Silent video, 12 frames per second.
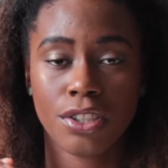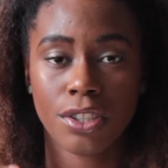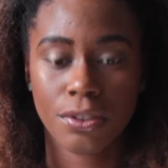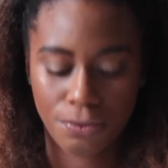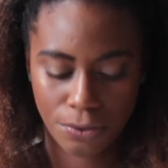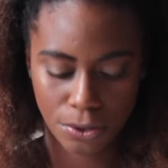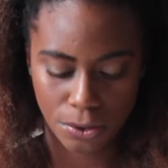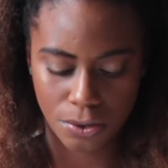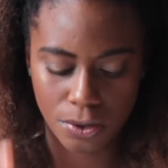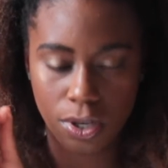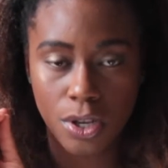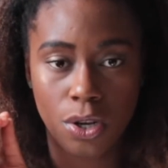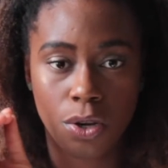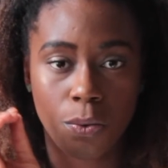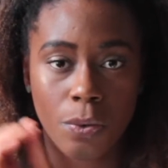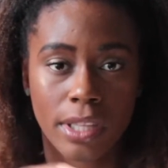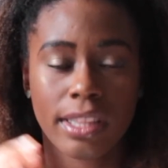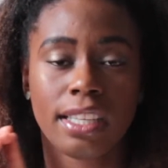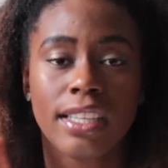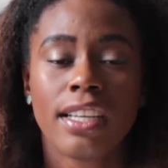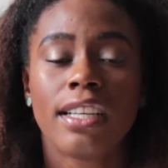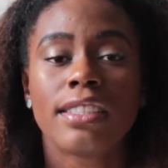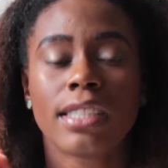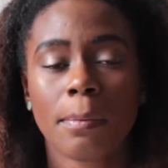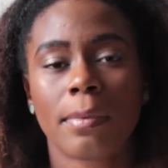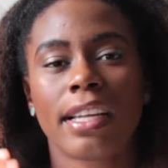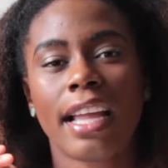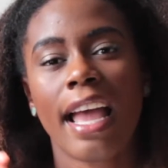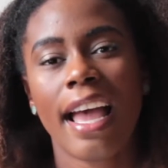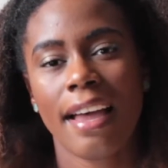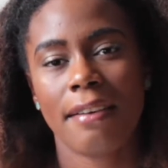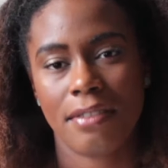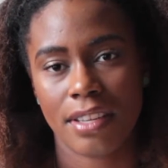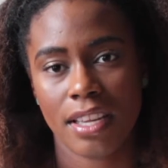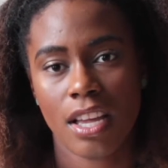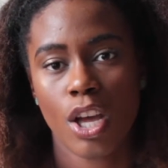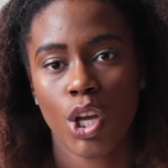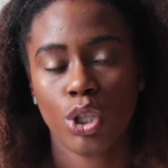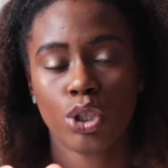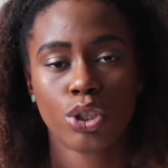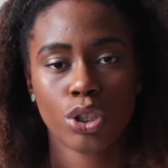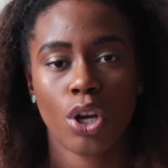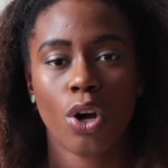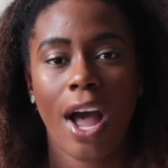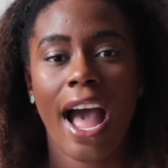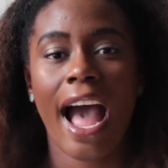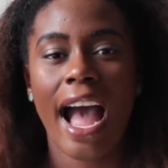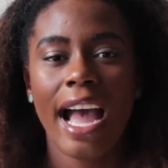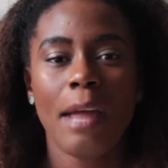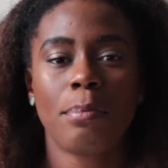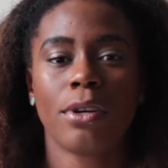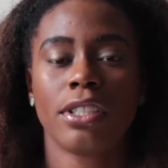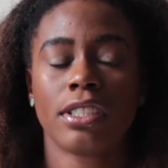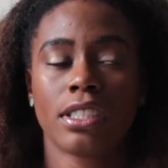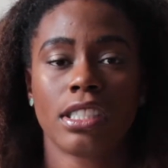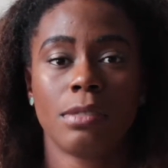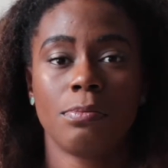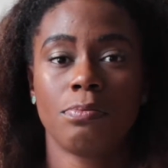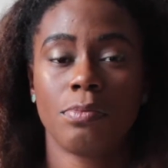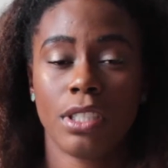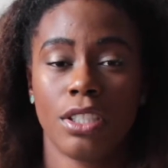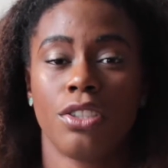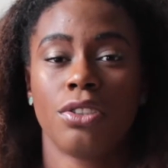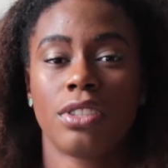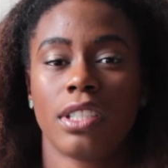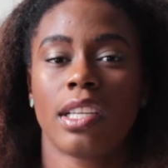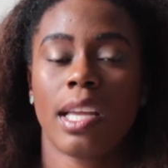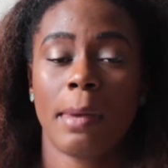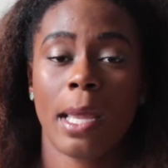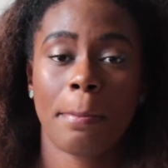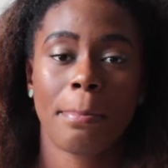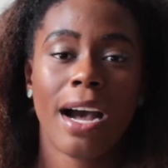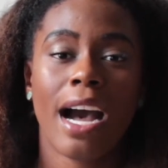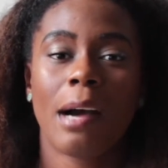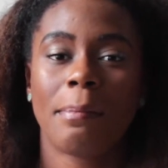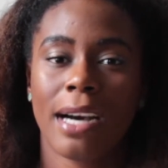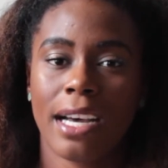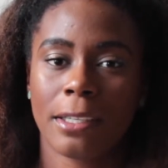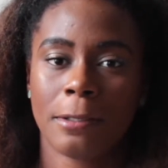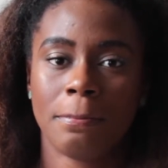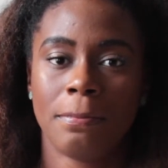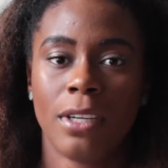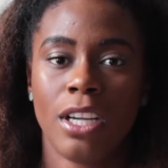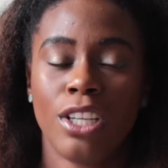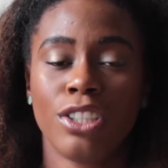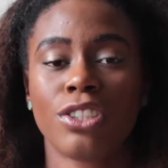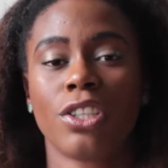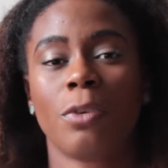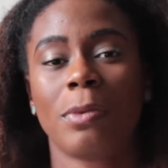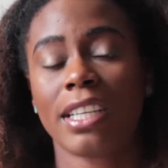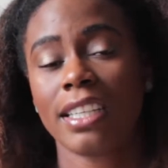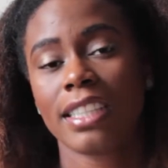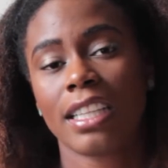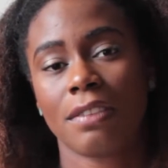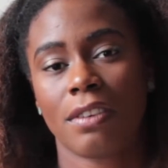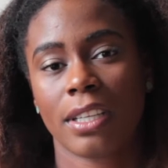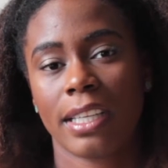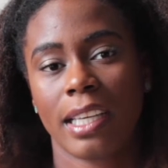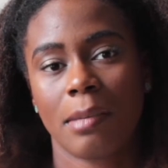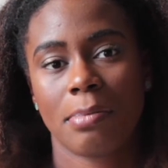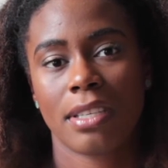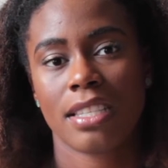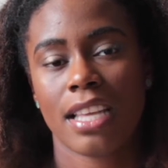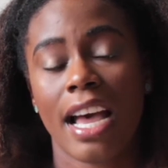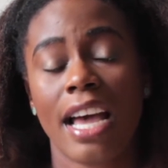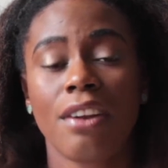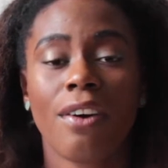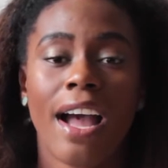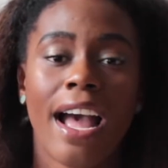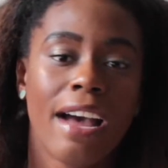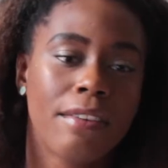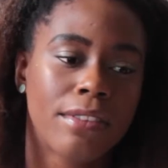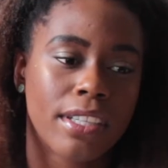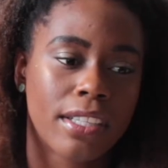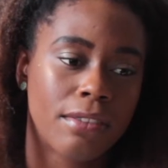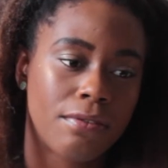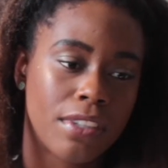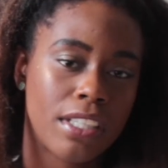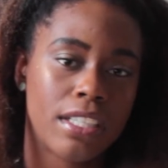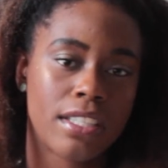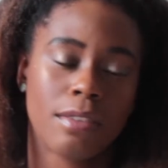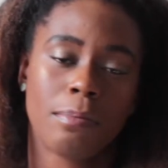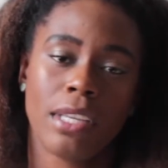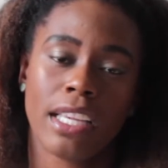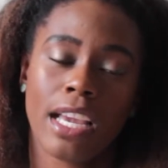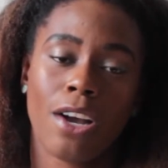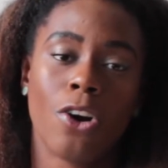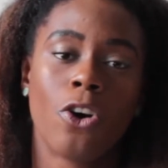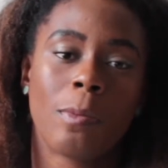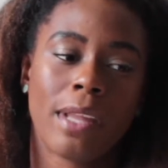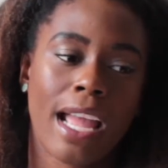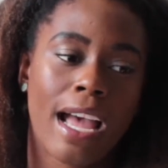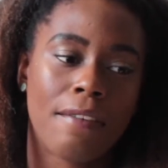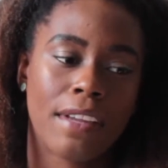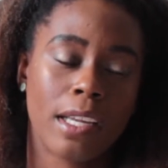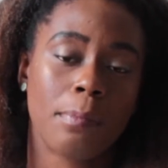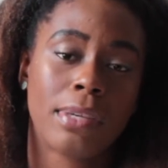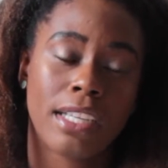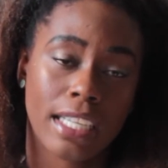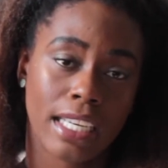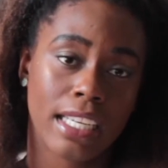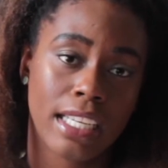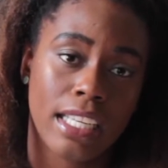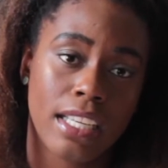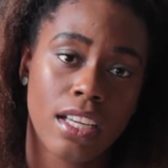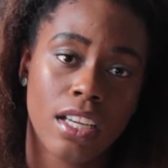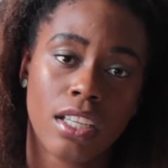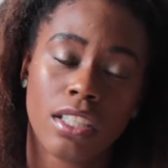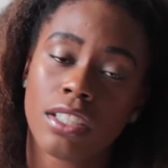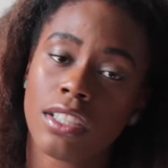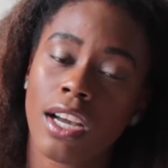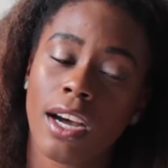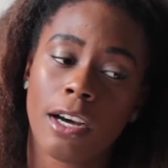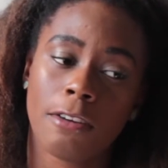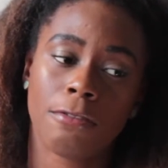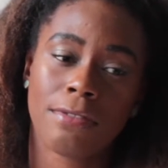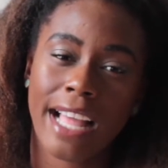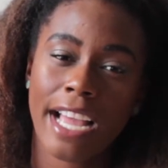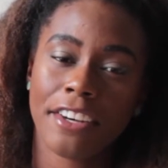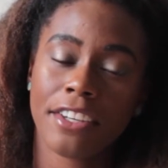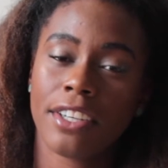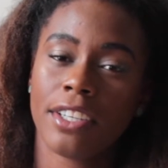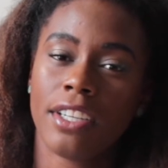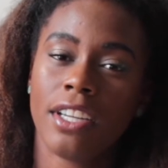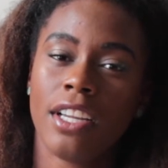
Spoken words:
your food with something heavy. So I personally have been using a pot bottom. So because I live on campus, I don't have the convenience of being at home and having a panini flattener.